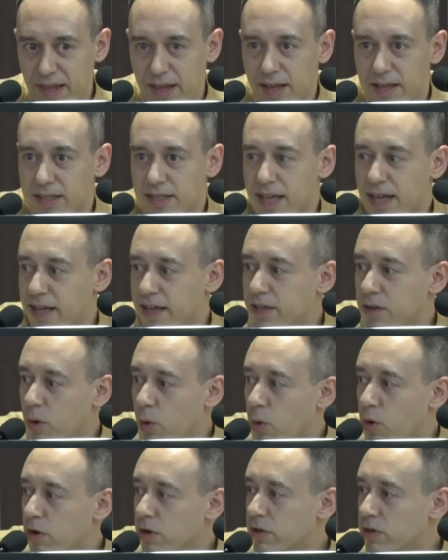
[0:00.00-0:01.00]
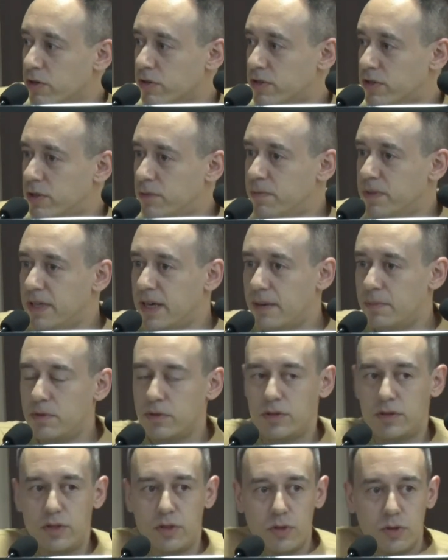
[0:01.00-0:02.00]
is that in order to be able
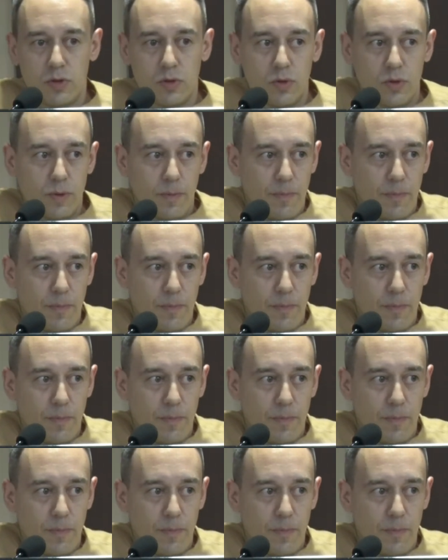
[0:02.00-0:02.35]
to